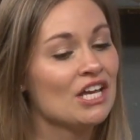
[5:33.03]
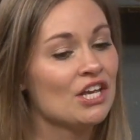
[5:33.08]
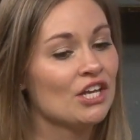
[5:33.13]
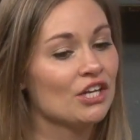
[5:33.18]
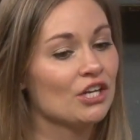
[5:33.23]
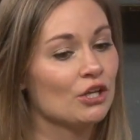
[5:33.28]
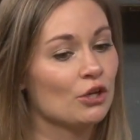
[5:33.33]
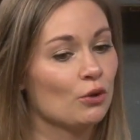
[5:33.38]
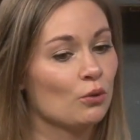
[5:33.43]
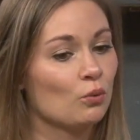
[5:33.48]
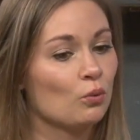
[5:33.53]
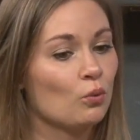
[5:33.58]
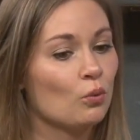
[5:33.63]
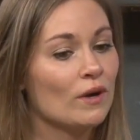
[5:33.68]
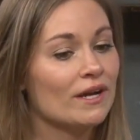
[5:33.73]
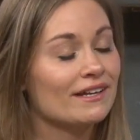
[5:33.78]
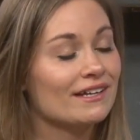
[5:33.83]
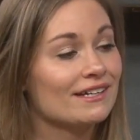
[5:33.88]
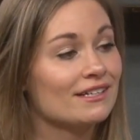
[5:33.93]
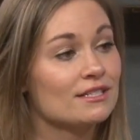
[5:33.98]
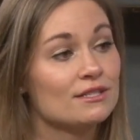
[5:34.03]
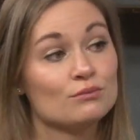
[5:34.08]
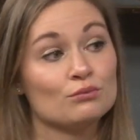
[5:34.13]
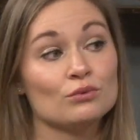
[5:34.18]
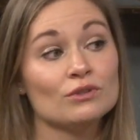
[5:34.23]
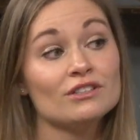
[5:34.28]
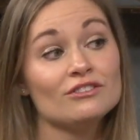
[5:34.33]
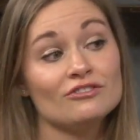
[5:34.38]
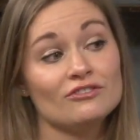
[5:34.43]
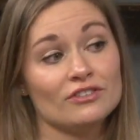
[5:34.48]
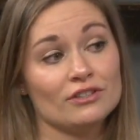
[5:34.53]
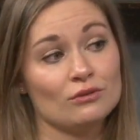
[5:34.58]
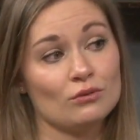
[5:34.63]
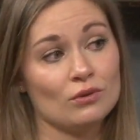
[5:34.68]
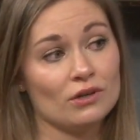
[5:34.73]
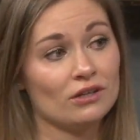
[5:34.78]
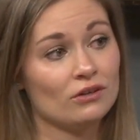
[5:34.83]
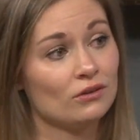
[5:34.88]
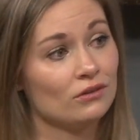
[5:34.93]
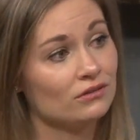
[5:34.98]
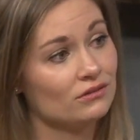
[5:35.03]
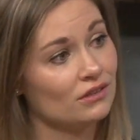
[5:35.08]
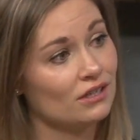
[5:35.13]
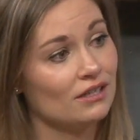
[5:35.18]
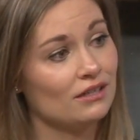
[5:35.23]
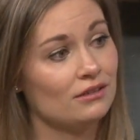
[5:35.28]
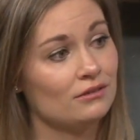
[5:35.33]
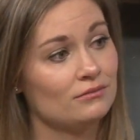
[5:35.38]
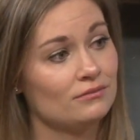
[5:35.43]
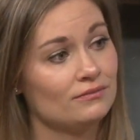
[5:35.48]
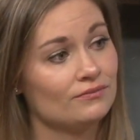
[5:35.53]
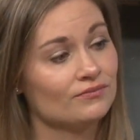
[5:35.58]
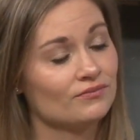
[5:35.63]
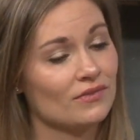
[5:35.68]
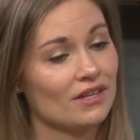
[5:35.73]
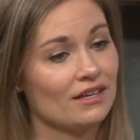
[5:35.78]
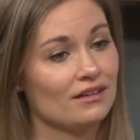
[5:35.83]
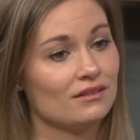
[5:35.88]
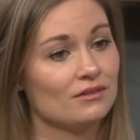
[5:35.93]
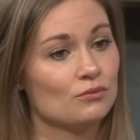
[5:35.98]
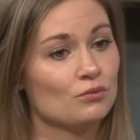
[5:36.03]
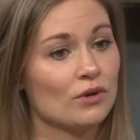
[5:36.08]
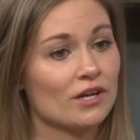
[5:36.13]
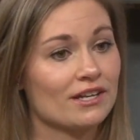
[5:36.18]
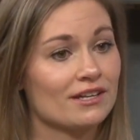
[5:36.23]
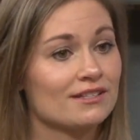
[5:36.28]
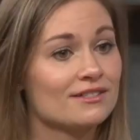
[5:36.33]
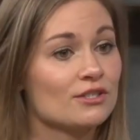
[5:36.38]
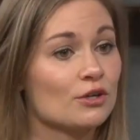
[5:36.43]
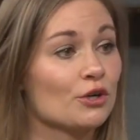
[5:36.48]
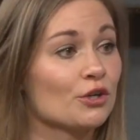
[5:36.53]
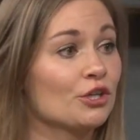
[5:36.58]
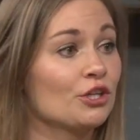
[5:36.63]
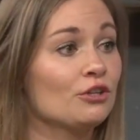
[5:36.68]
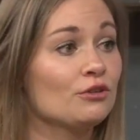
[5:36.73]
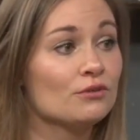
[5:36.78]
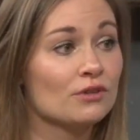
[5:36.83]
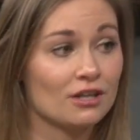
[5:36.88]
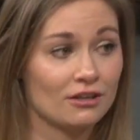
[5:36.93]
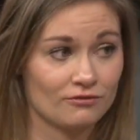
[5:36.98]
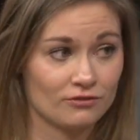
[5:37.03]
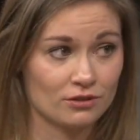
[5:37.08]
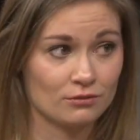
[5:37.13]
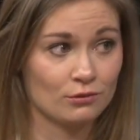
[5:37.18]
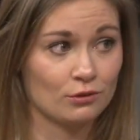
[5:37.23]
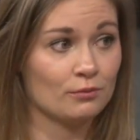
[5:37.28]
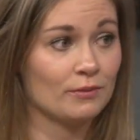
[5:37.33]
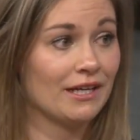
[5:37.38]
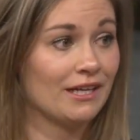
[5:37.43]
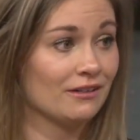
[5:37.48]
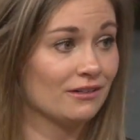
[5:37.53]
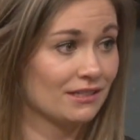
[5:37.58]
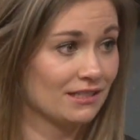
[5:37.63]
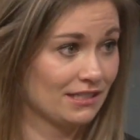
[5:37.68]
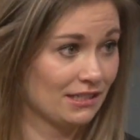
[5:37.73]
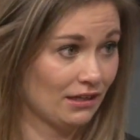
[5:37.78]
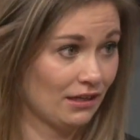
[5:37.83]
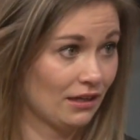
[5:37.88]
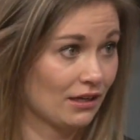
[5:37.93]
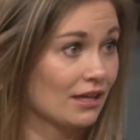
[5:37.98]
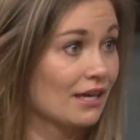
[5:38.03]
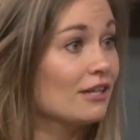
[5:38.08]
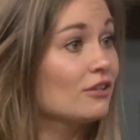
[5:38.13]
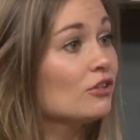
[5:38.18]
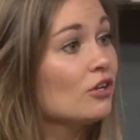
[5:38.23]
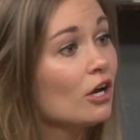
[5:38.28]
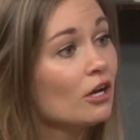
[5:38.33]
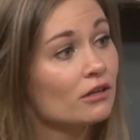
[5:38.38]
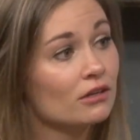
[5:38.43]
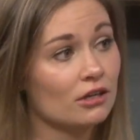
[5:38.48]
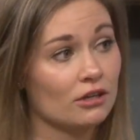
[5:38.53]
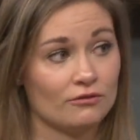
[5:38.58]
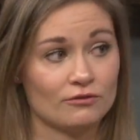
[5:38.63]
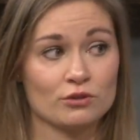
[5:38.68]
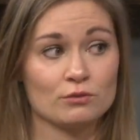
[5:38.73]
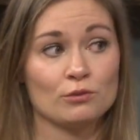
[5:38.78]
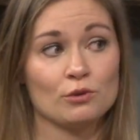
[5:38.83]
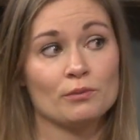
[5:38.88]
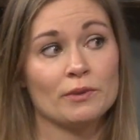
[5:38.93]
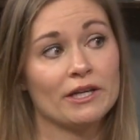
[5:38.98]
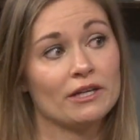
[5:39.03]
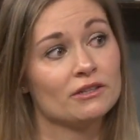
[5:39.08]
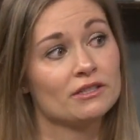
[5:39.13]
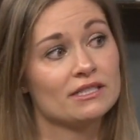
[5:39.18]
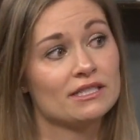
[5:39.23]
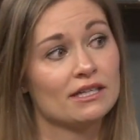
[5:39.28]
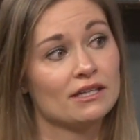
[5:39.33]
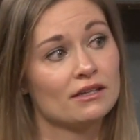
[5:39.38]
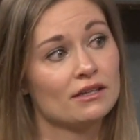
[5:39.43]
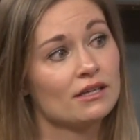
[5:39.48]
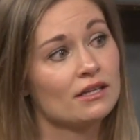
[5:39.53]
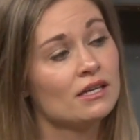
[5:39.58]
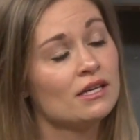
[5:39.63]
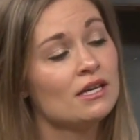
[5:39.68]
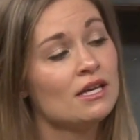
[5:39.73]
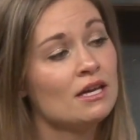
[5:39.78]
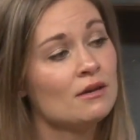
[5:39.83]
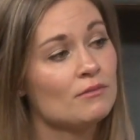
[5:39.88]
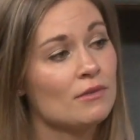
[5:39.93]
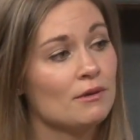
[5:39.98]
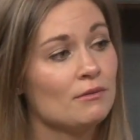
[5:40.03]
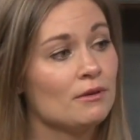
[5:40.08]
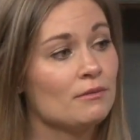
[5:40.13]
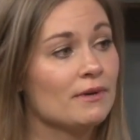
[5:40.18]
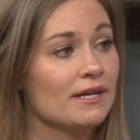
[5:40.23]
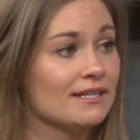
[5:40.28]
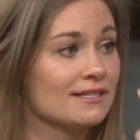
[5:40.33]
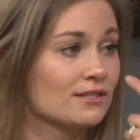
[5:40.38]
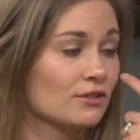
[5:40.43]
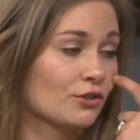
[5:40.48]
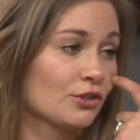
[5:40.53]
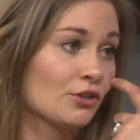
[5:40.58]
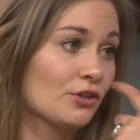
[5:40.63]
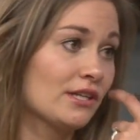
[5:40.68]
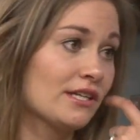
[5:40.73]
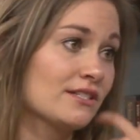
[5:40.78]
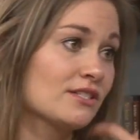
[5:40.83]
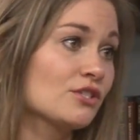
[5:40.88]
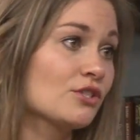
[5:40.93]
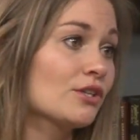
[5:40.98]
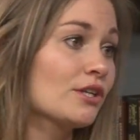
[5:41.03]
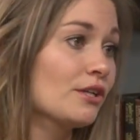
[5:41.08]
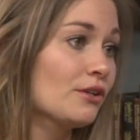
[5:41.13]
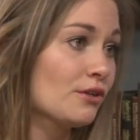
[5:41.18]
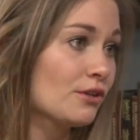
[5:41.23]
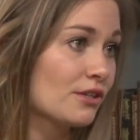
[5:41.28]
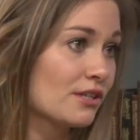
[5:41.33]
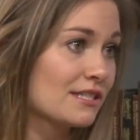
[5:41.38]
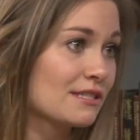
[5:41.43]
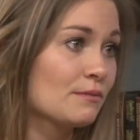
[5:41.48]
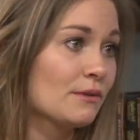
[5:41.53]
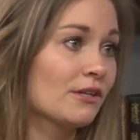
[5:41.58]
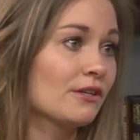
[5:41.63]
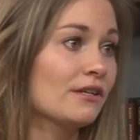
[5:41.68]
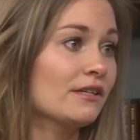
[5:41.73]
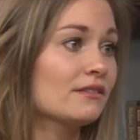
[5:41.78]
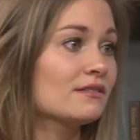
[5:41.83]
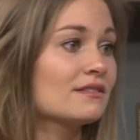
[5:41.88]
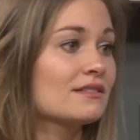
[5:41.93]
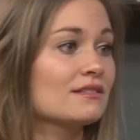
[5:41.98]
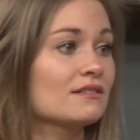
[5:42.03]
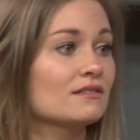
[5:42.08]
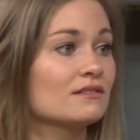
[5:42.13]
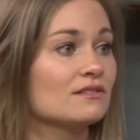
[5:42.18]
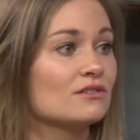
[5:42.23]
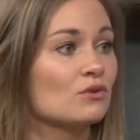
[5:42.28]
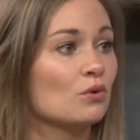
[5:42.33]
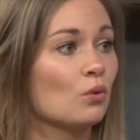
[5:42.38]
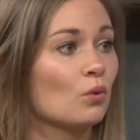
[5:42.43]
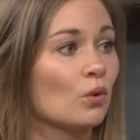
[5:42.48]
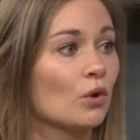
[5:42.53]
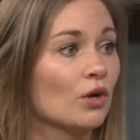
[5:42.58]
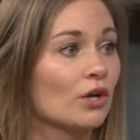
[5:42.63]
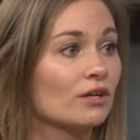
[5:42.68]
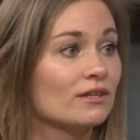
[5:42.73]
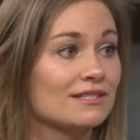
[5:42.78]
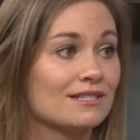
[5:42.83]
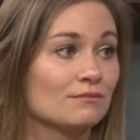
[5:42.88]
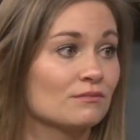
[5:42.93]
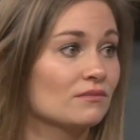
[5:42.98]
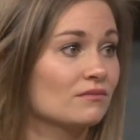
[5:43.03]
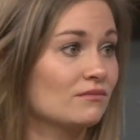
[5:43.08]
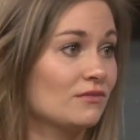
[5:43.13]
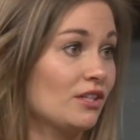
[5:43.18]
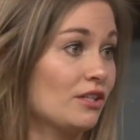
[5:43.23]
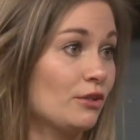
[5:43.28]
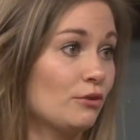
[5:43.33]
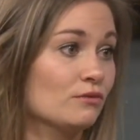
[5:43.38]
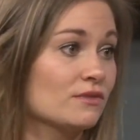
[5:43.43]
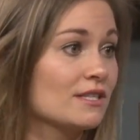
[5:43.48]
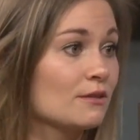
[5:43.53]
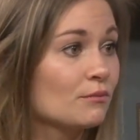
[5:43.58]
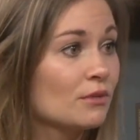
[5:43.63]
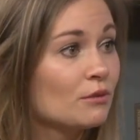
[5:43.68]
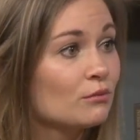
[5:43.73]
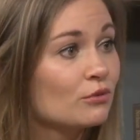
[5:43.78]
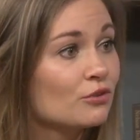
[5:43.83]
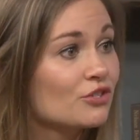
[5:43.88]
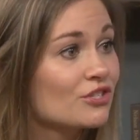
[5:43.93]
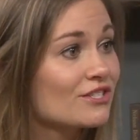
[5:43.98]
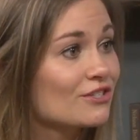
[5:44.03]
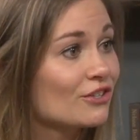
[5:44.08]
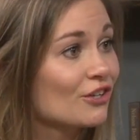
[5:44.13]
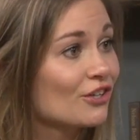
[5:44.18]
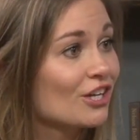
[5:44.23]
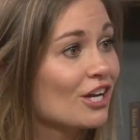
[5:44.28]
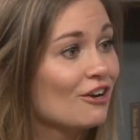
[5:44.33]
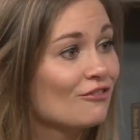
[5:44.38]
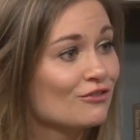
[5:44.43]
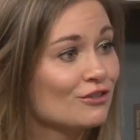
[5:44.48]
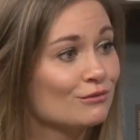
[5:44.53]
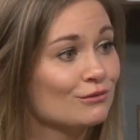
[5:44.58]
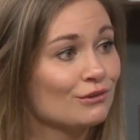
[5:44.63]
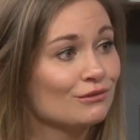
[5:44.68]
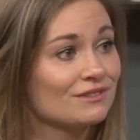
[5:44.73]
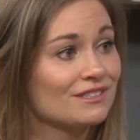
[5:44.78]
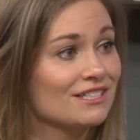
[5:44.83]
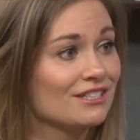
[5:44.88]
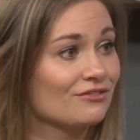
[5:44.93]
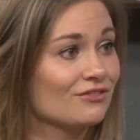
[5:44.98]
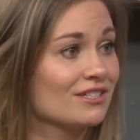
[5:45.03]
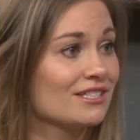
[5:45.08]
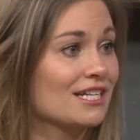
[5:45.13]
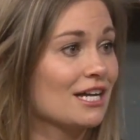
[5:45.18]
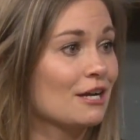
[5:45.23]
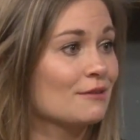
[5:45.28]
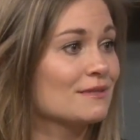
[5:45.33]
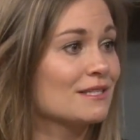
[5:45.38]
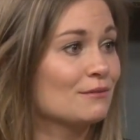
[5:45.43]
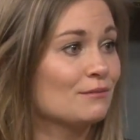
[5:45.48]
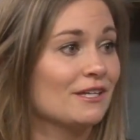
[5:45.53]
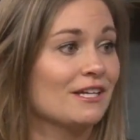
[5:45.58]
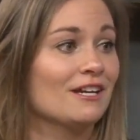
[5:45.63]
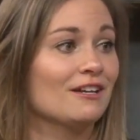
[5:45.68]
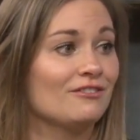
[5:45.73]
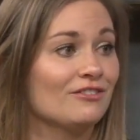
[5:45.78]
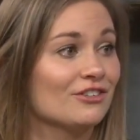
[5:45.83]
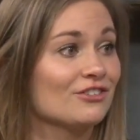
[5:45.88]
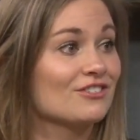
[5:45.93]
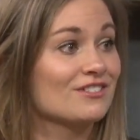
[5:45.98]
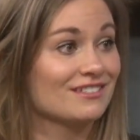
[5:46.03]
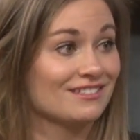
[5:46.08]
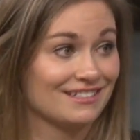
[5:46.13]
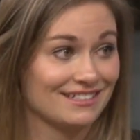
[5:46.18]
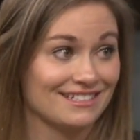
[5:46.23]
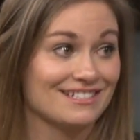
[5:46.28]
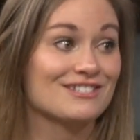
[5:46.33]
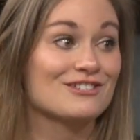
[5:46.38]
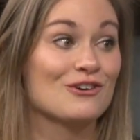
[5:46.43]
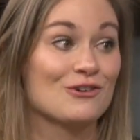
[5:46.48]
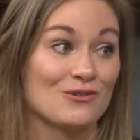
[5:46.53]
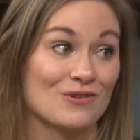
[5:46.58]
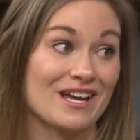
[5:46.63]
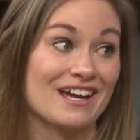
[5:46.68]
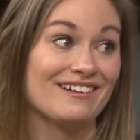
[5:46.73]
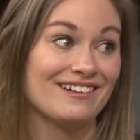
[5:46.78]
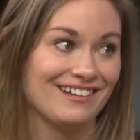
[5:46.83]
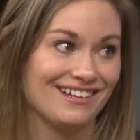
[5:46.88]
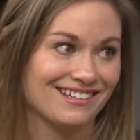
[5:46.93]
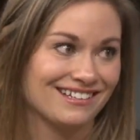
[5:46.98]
what kids would fit well, and what kids are you comfortable parenting and not comfortable parenting, maybe based on your history or experiences, or some people just aren't comfortable with different types of behaviors, and that is okay.